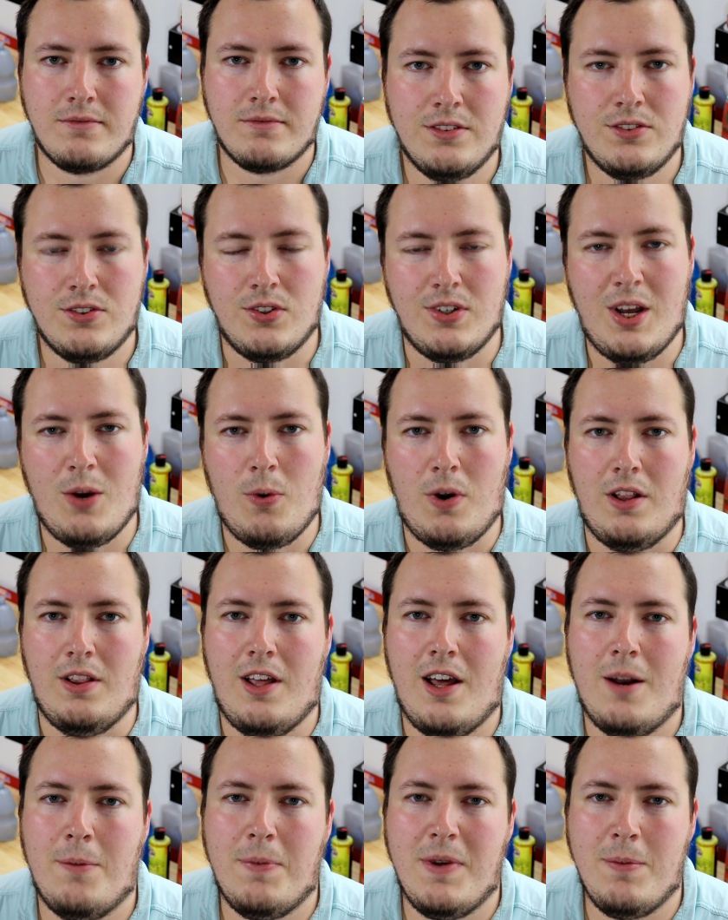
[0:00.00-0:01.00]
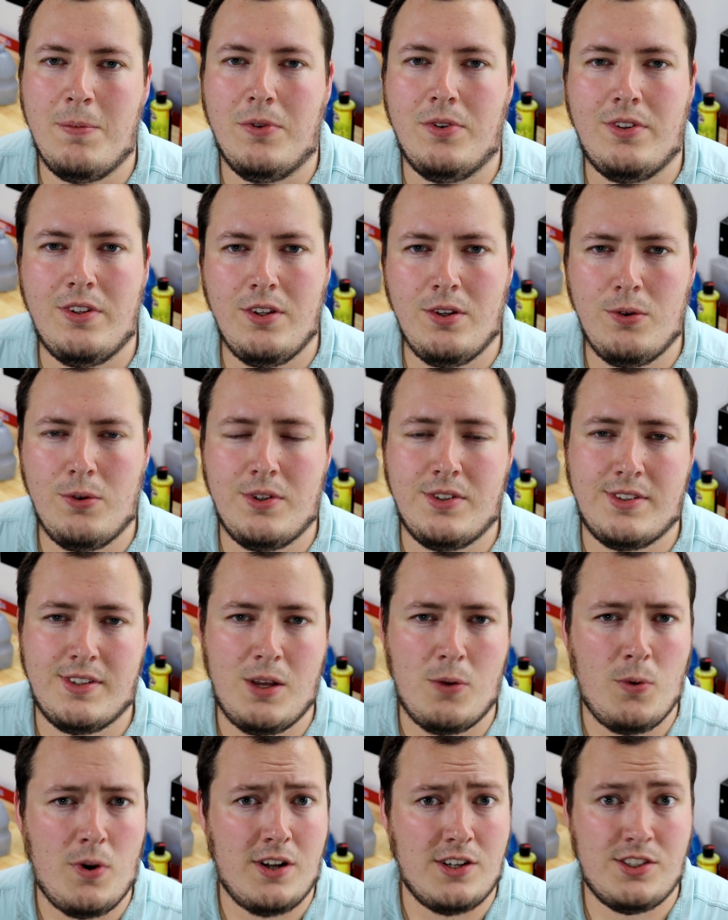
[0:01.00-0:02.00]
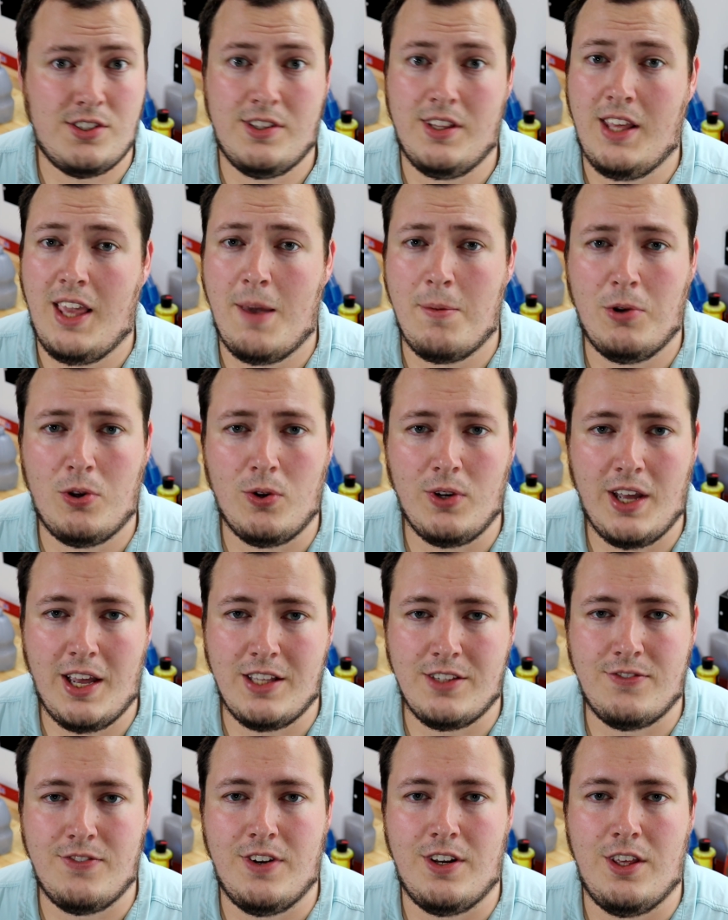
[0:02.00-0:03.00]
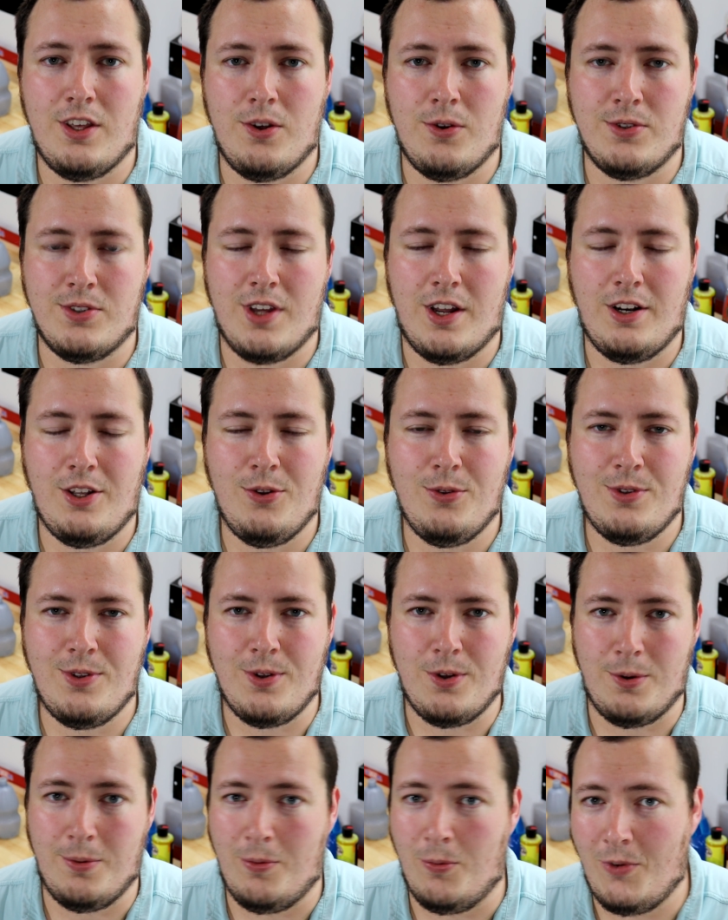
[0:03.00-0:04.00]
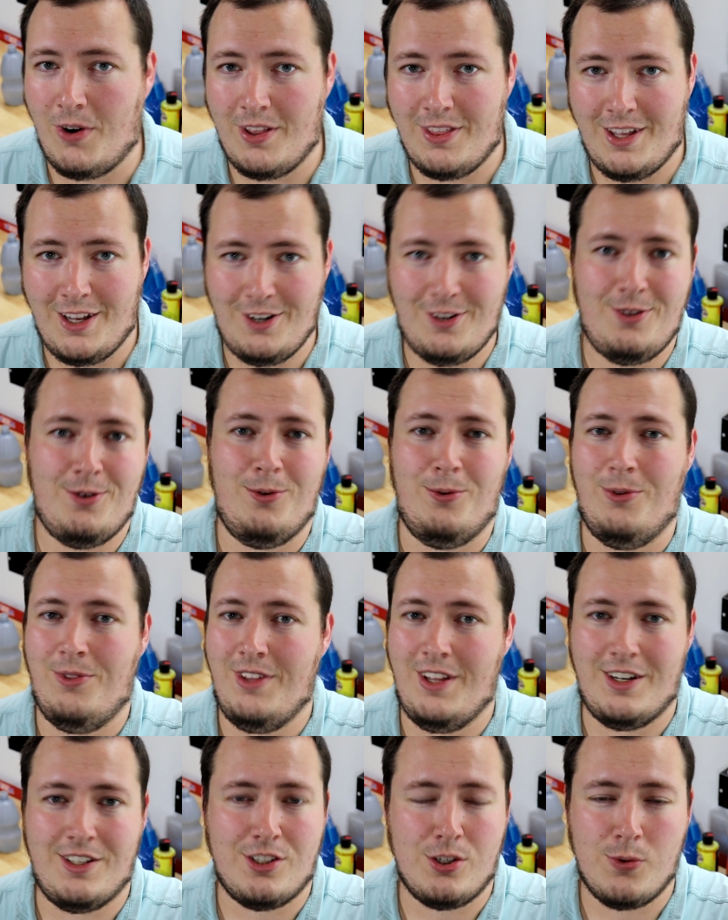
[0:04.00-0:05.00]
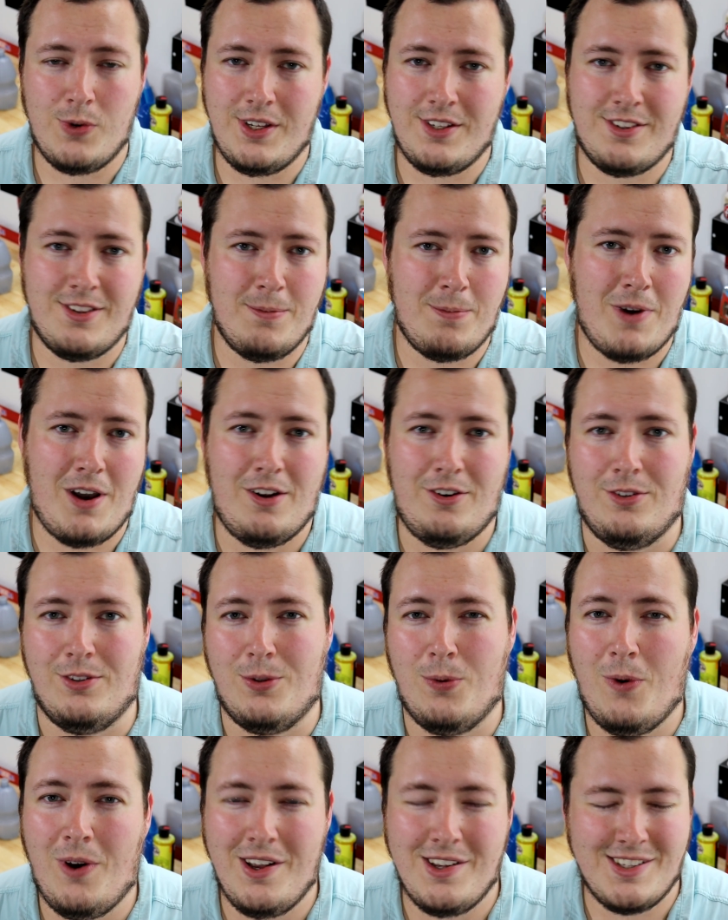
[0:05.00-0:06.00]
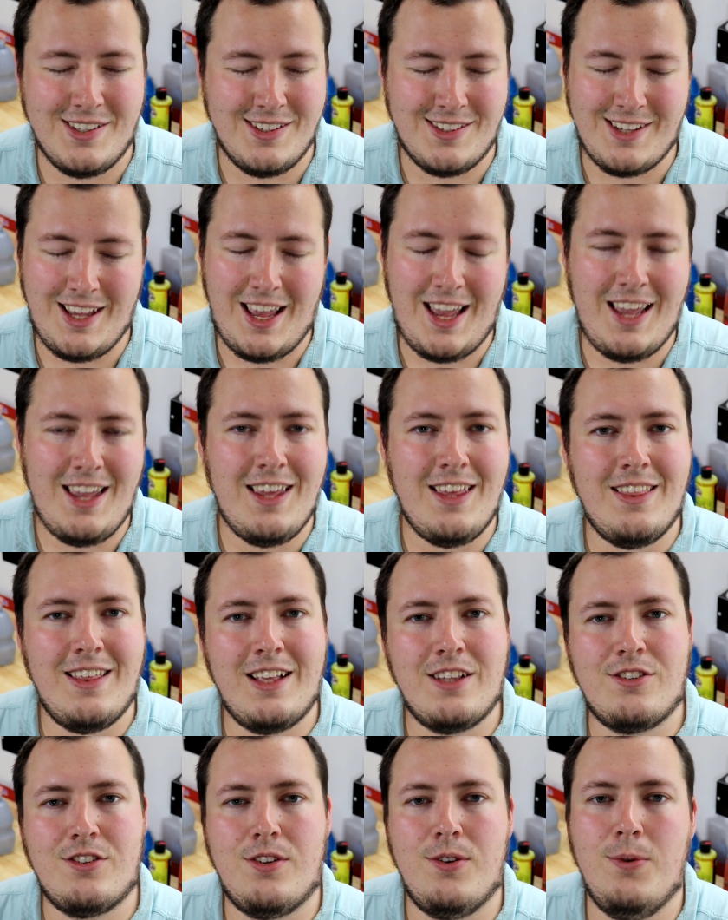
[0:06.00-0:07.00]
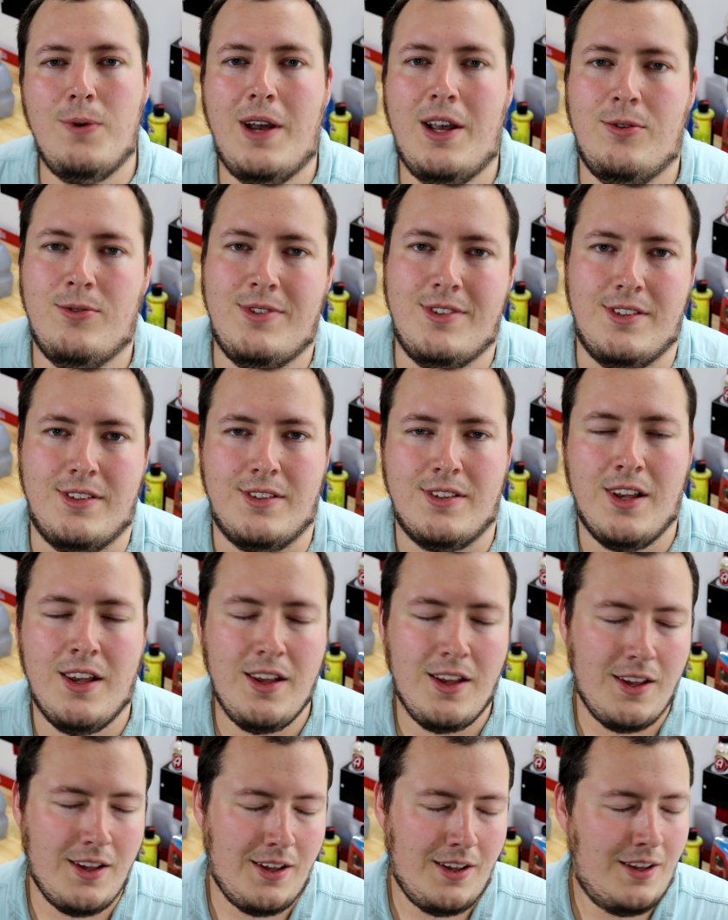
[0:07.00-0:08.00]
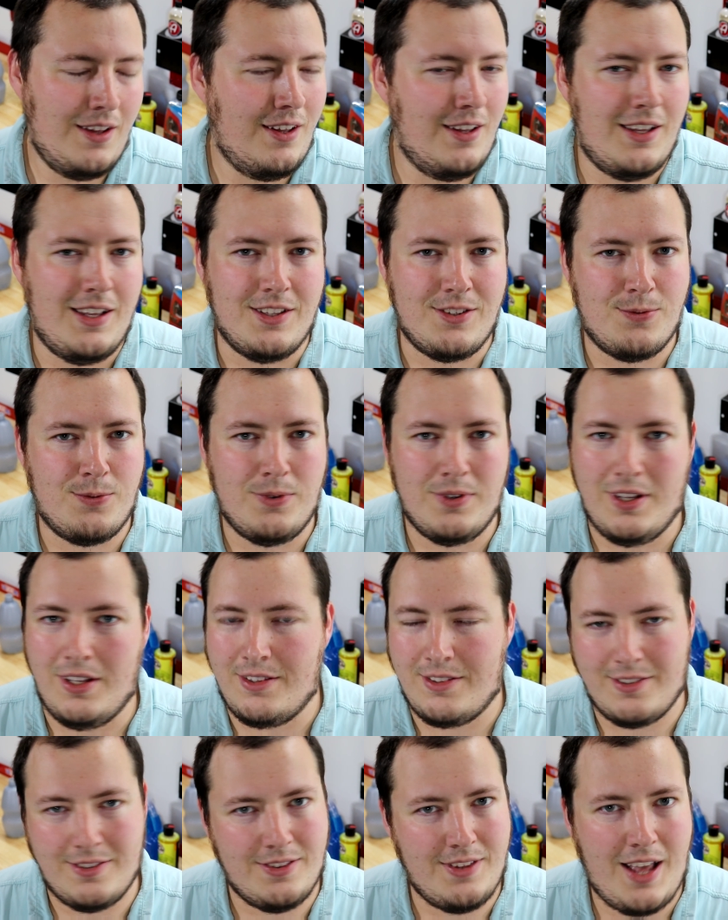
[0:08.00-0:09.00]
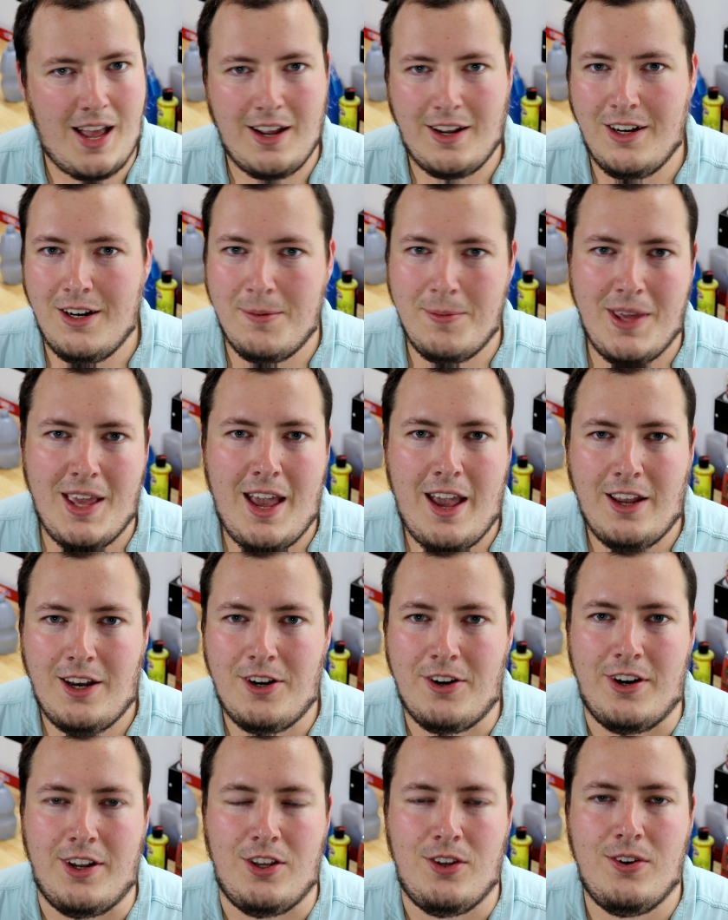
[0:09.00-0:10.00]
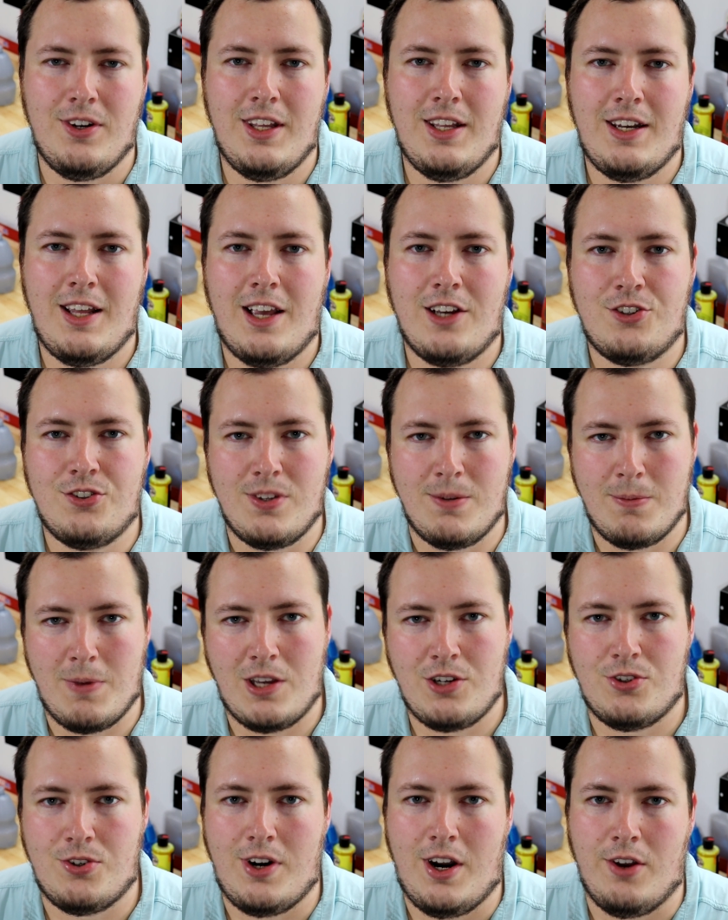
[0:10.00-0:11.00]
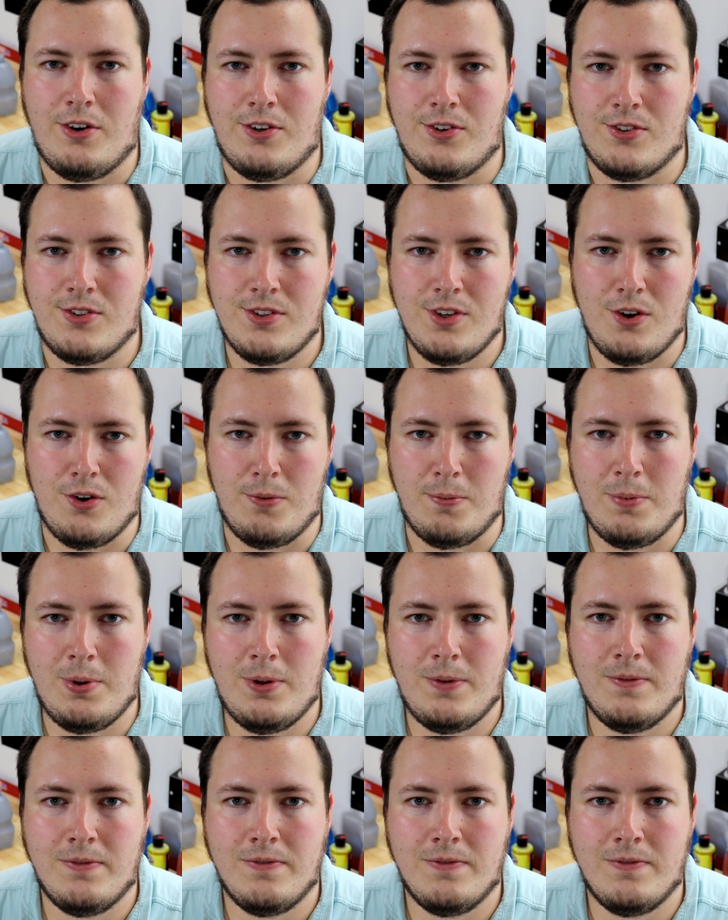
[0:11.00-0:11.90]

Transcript: So now what a lot of people do is they watch the Chemical Guys videos on YouTube, and what do? They just squeeze the bottle twice and say, hey, that's 2 ounces. It's not going to be accurate. You need to actually measure out your soap.